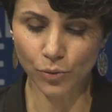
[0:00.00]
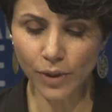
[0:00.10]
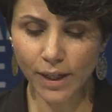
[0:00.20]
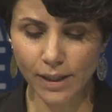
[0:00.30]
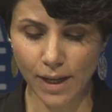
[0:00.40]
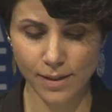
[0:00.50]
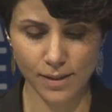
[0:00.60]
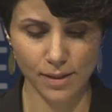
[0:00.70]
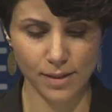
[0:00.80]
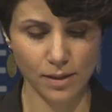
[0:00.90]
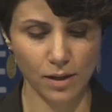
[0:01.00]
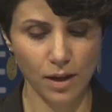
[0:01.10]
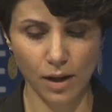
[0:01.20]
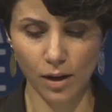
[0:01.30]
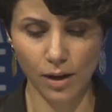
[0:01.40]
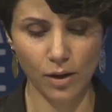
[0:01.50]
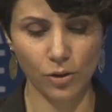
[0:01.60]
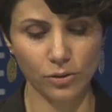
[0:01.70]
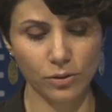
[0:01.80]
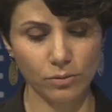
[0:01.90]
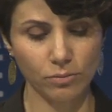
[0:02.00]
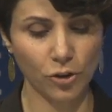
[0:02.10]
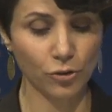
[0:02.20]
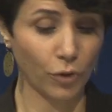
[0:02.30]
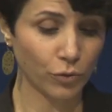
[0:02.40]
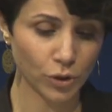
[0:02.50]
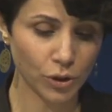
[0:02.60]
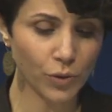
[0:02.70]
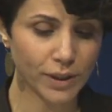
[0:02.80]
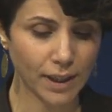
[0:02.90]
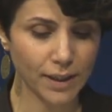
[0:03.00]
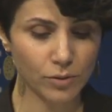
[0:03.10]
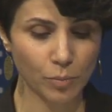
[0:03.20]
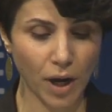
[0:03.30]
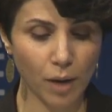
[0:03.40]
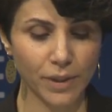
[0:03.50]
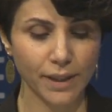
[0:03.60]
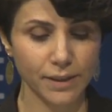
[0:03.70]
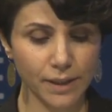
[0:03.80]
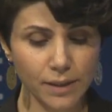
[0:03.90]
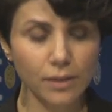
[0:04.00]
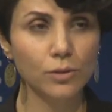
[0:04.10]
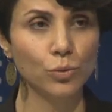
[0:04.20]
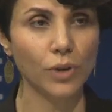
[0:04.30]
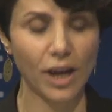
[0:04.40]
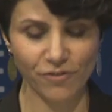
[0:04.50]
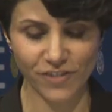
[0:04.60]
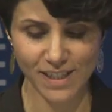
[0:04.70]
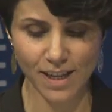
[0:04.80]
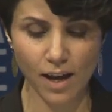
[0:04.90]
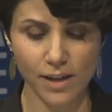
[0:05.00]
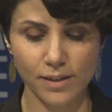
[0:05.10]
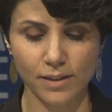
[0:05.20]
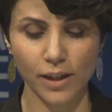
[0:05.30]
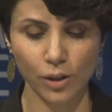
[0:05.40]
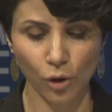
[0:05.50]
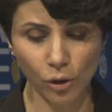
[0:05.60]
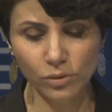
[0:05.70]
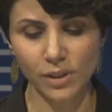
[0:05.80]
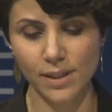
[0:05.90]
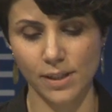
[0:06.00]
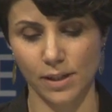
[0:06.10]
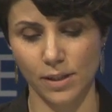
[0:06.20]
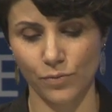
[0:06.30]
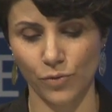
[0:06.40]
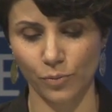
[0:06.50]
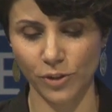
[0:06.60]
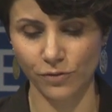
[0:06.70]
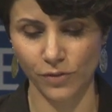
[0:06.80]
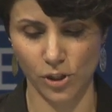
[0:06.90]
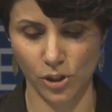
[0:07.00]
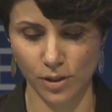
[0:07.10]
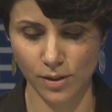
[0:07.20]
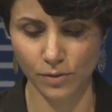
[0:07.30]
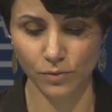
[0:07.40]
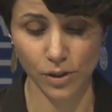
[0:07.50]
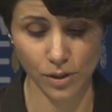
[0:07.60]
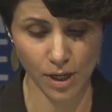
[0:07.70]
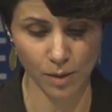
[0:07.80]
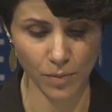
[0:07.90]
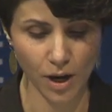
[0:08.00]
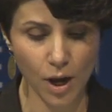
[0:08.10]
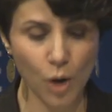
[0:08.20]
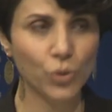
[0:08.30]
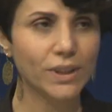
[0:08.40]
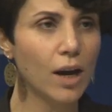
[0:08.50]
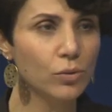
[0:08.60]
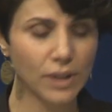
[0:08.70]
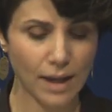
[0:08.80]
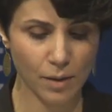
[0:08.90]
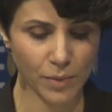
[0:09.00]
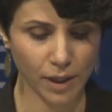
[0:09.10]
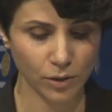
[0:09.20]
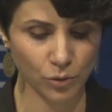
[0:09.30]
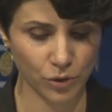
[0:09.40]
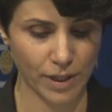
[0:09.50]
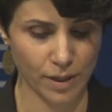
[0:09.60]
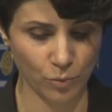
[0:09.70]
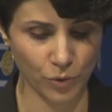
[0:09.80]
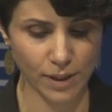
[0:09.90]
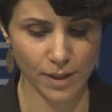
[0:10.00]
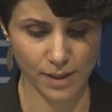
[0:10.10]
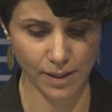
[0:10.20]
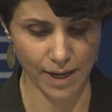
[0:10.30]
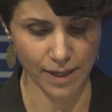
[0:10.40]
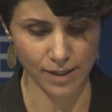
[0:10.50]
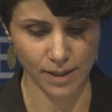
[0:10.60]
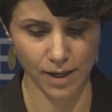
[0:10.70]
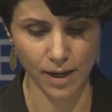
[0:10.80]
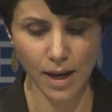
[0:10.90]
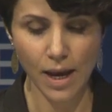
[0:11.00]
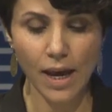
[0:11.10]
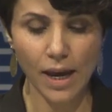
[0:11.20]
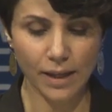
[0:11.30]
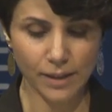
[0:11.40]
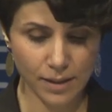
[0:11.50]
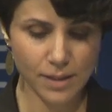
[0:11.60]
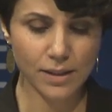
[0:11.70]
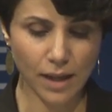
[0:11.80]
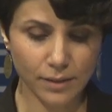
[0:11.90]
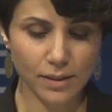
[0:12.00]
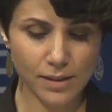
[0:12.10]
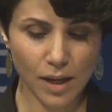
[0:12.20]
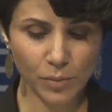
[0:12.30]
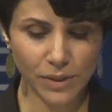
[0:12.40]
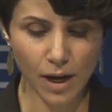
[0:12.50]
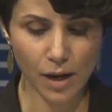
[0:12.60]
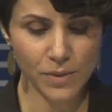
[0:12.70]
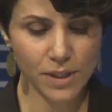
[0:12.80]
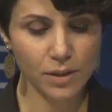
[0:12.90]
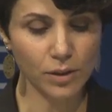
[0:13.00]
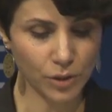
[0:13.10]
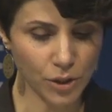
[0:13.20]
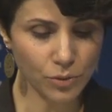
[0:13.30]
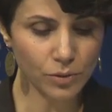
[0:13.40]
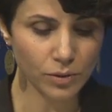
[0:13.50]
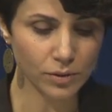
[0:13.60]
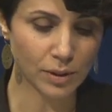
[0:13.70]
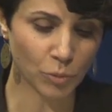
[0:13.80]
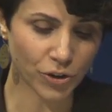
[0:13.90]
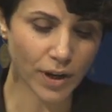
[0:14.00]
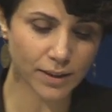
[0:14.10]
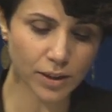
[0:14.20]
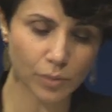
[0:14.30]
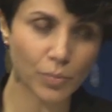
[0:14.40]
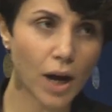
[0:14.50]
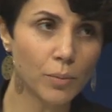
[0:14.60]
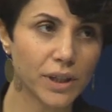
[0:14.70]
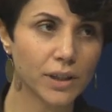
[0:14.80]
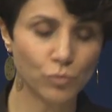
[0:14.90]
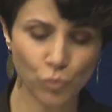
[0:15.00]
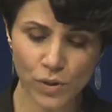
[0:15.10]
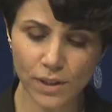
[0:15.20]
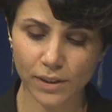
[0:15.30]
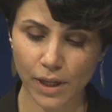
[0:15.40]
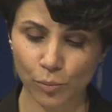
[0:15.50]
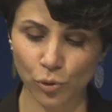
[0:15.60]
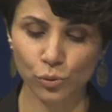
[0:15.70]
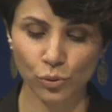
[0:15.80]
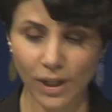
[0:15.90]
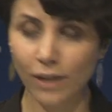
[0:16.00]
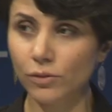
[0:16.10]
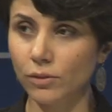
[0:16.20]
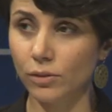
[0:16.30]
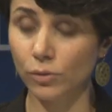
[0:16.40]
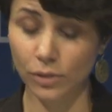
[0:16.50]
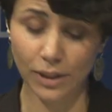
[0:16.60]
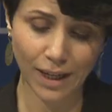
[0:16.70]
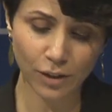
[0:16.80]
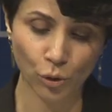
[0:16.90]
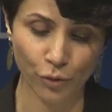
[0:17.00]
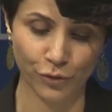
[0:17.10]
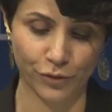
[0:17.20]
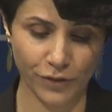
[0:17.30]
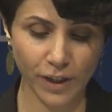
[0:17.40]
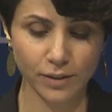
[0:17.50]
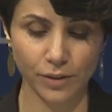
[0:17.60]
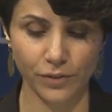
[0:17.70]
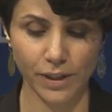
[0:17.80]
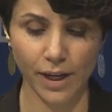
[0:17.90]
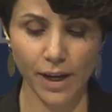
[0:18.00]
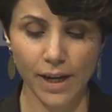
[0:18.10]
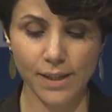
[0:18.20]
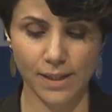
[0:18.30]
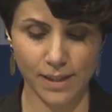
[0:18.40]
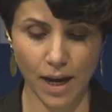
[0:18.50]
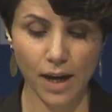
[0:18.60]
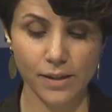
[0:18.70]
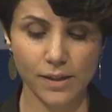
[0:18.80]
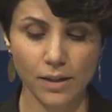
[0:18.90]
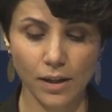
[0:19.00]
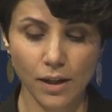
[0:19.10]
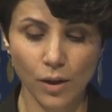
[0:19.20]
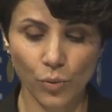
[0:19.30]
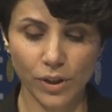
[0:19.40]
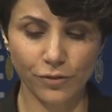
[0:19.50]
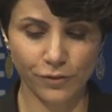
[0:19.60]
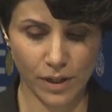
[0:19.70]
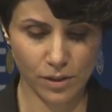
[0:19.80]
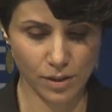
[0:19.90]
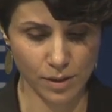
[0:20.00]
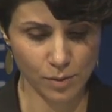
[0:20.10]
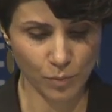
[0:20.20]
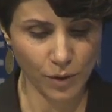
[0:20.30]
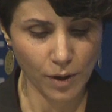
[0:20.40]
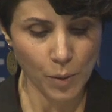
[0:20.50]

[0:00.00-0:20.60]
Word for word: ruling classes uh, on, of the new Italian Republic needed to emphasize their own distance from the fascist regime without coming to terms with its legacy. And at the same time, the new Democratic Republic wasn't able to cut, cut off effectively its ties with fascism.